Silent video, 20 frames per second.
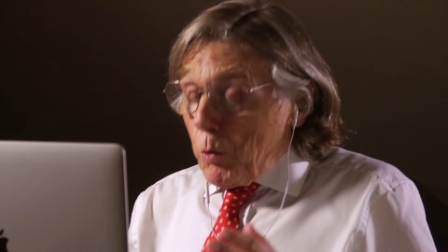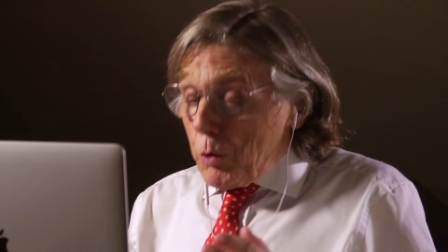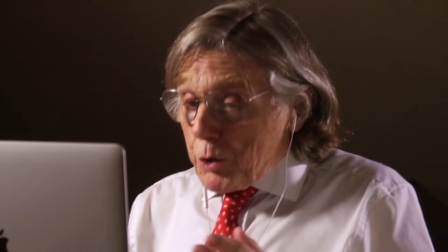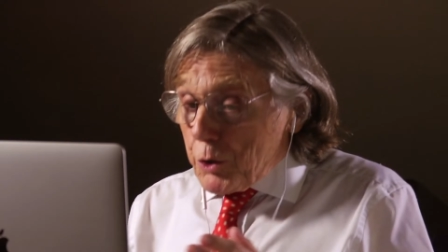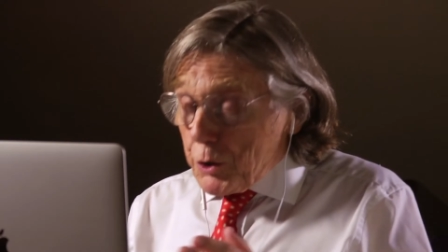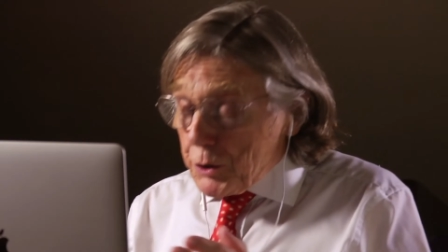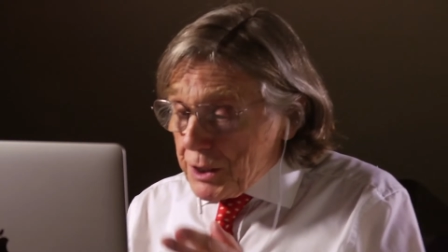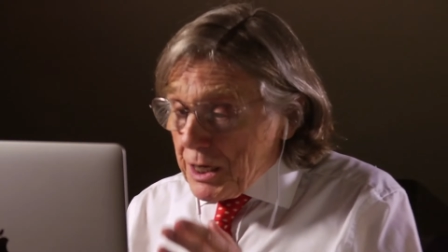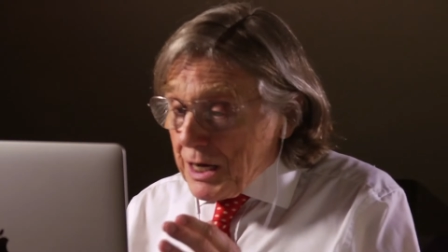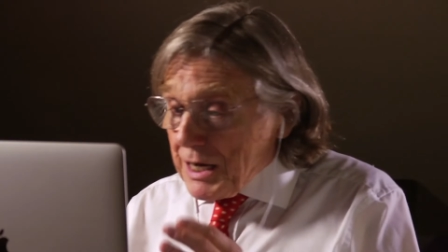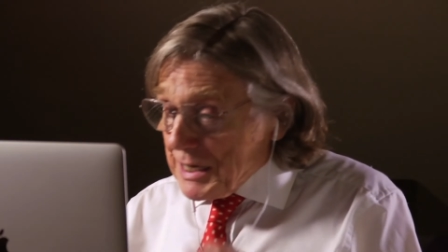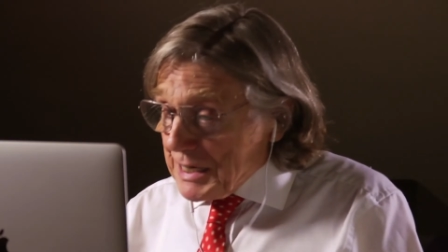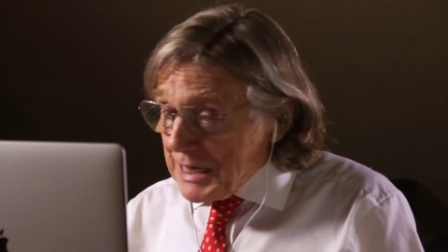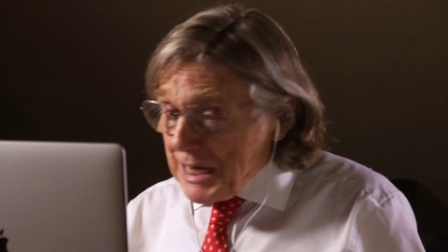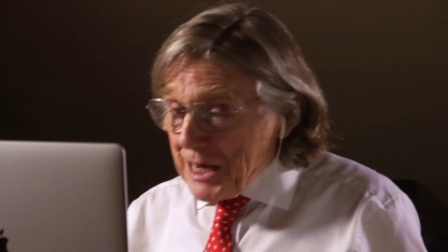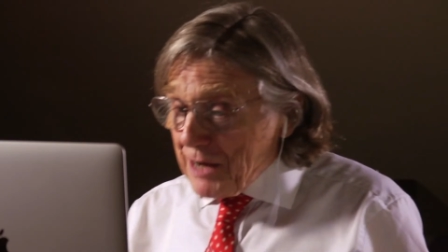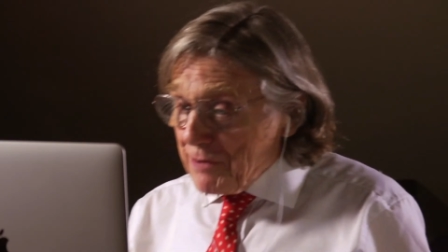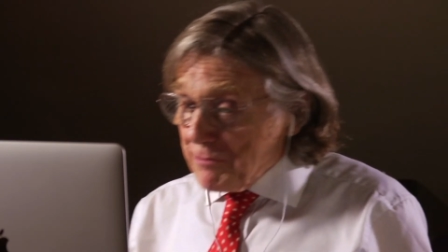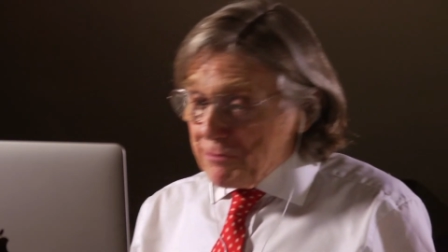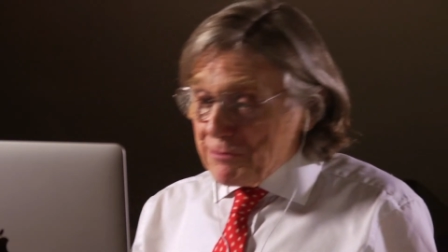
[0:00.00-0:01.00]
Could I
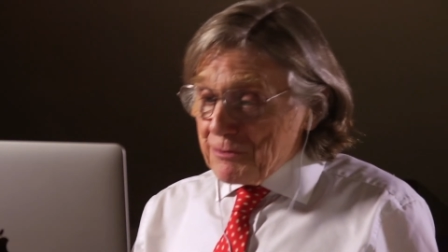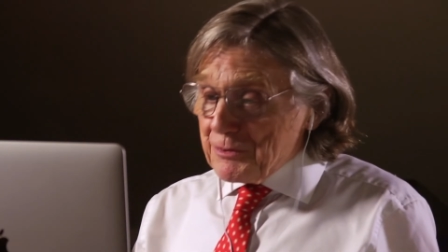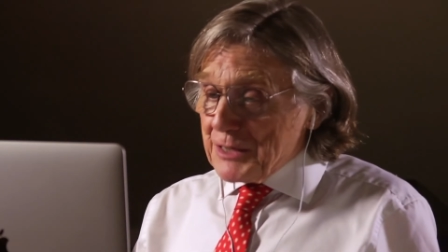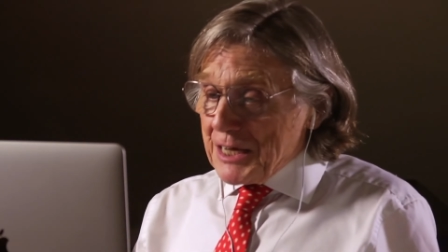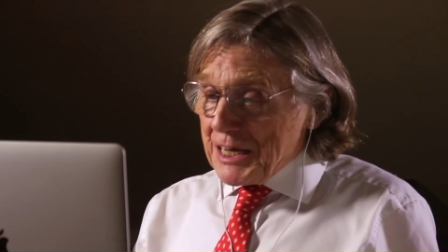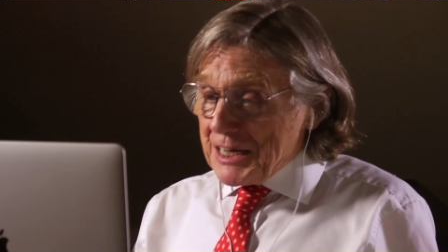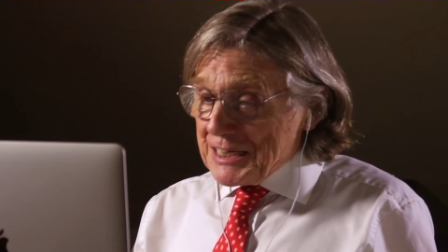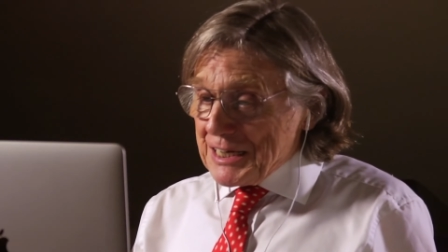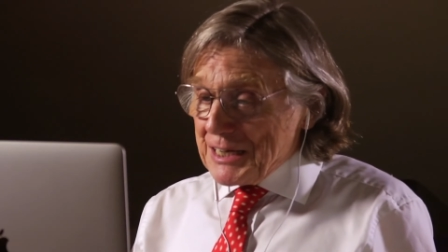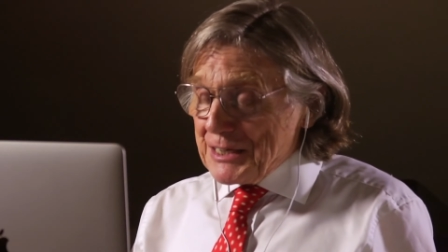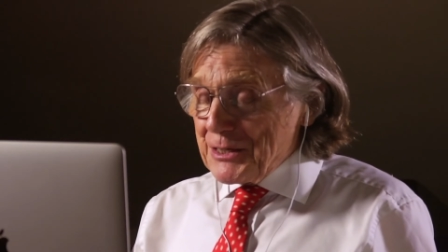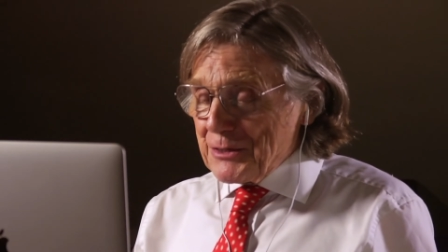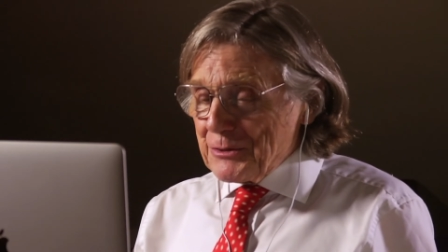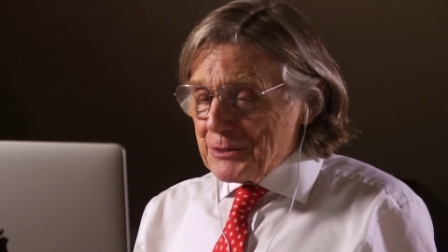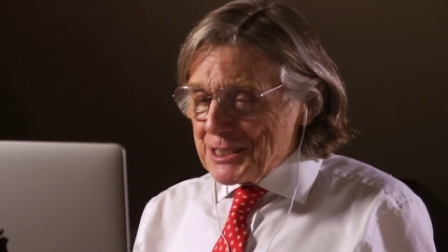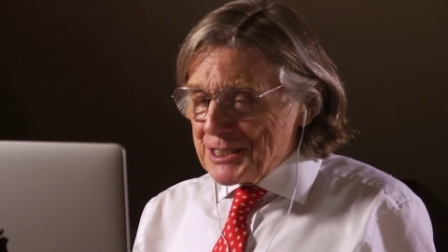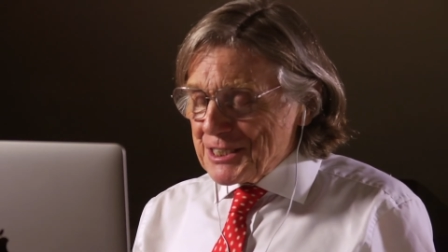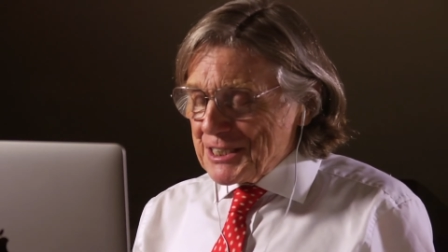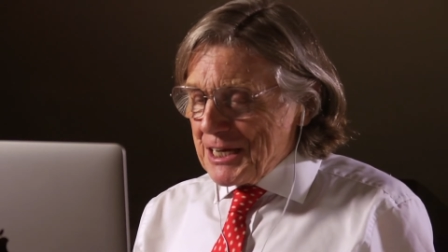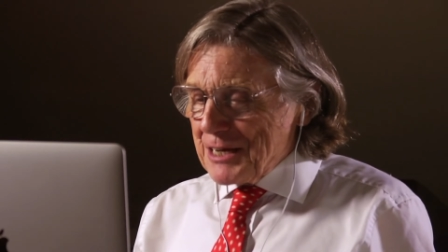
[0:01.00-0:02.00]
have then, I know
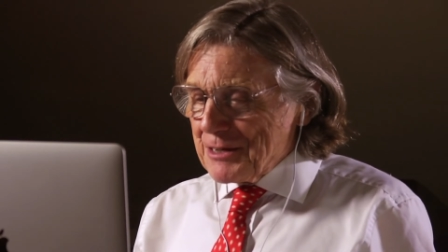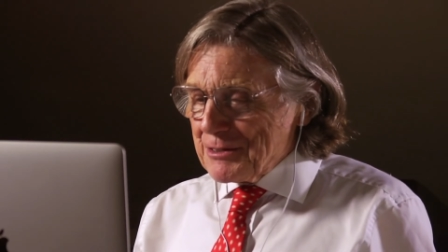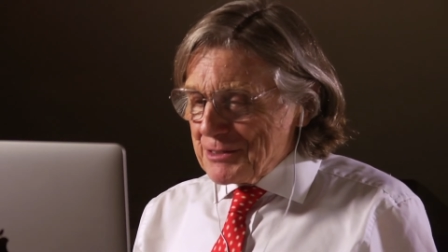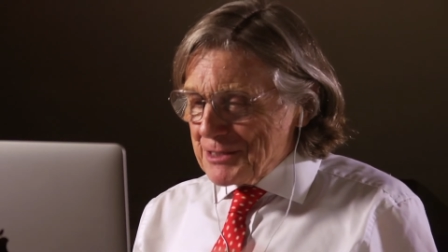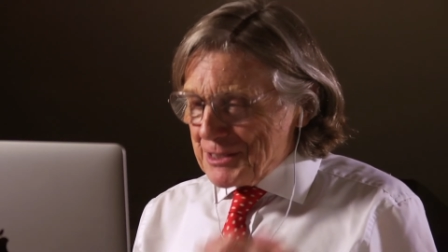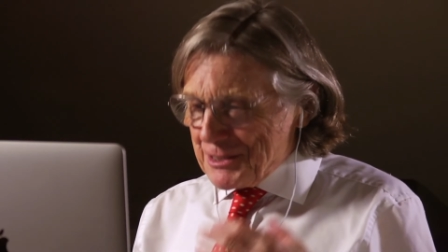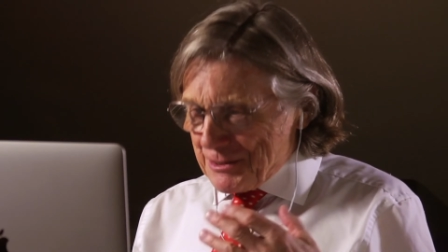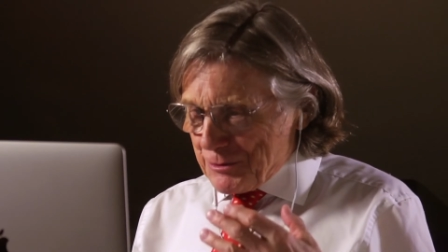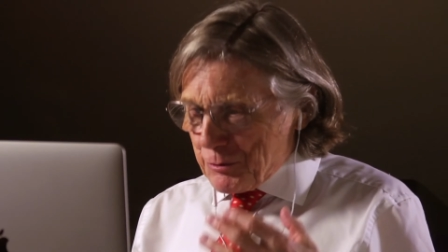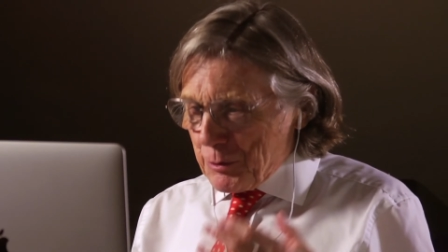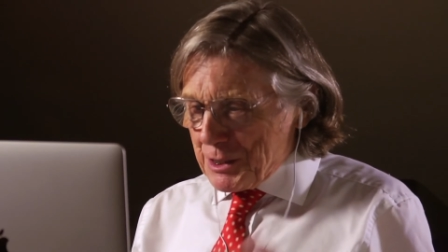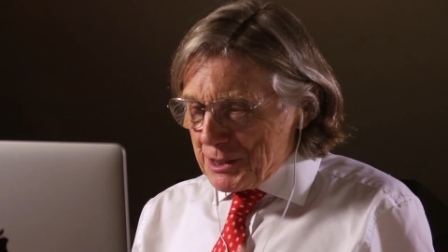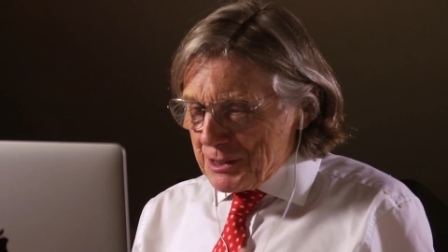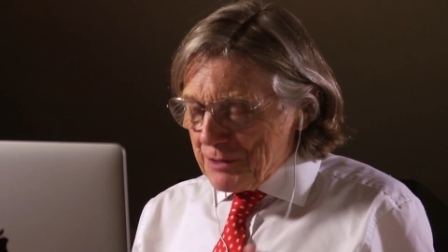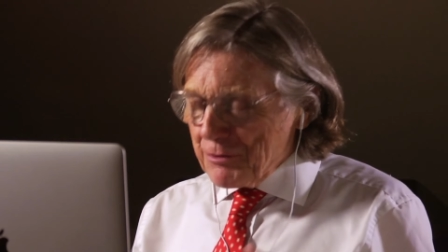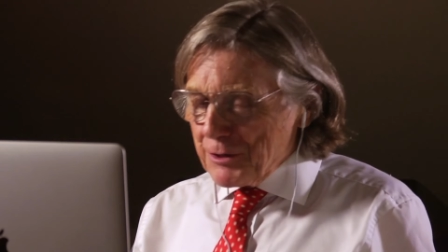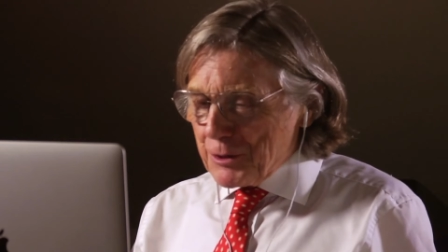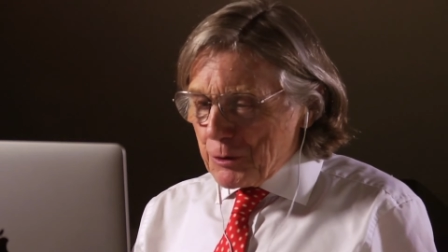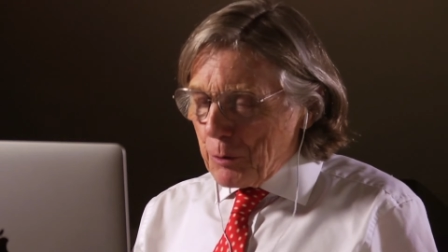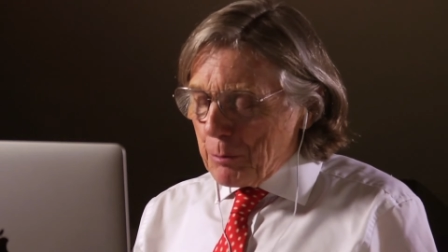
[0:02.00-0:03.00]
this sounds quite
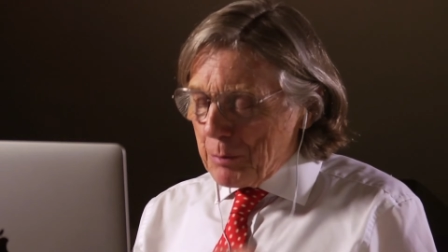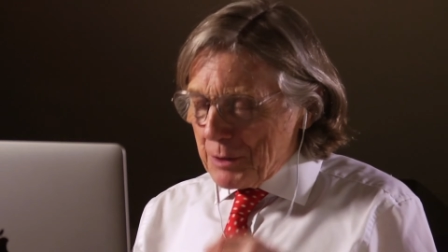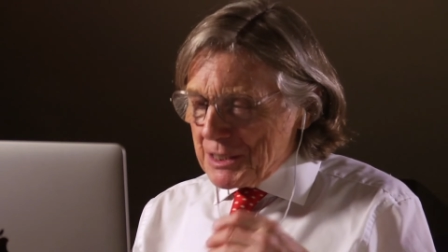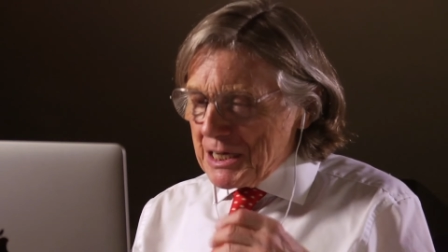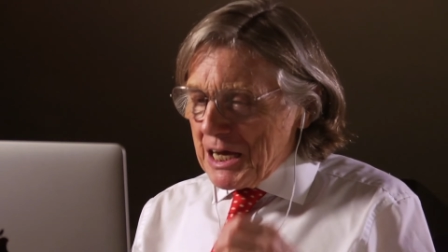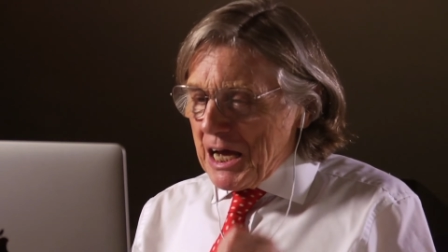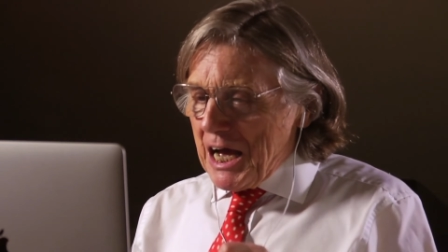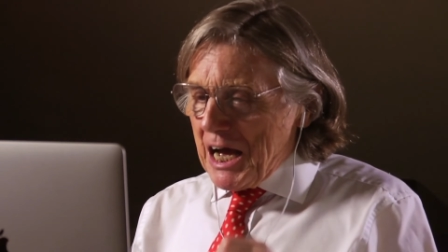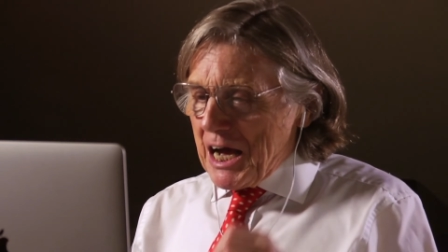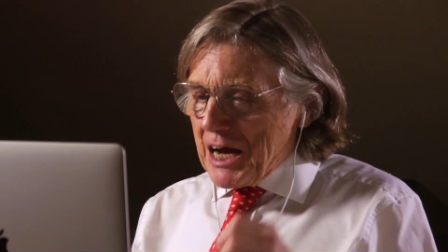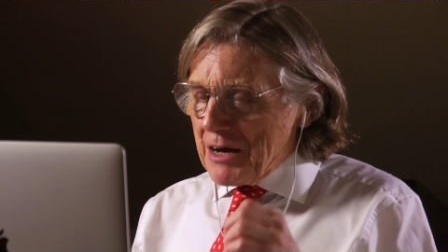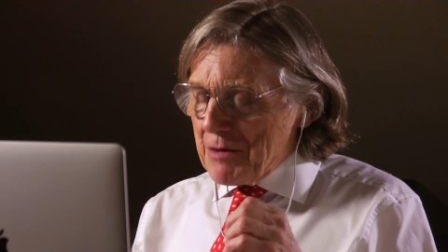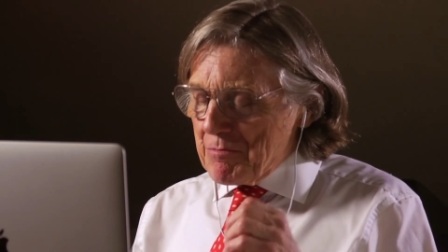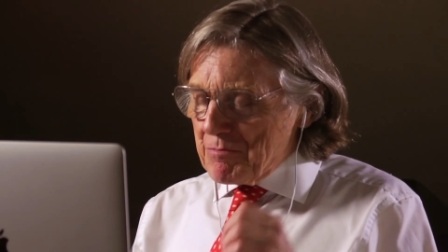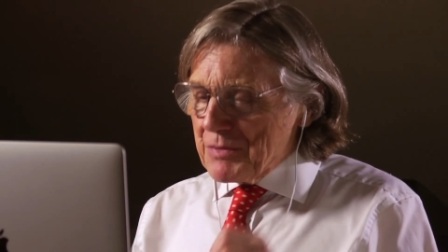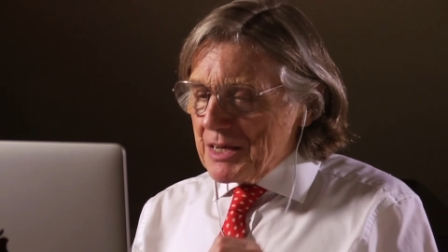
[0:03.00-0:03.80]
difficult, but um,